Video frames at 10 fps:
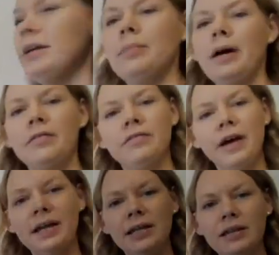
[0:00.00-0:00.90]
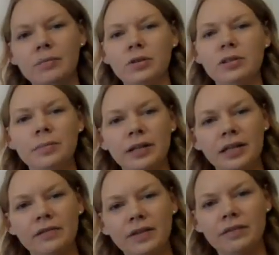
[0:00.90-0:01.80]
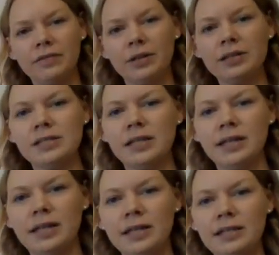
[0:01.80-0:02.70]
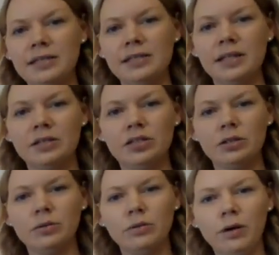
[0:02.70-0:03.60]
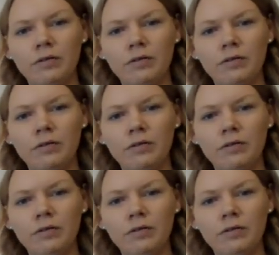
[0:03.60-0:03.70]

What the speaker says: about finding the multiplicative inverse is to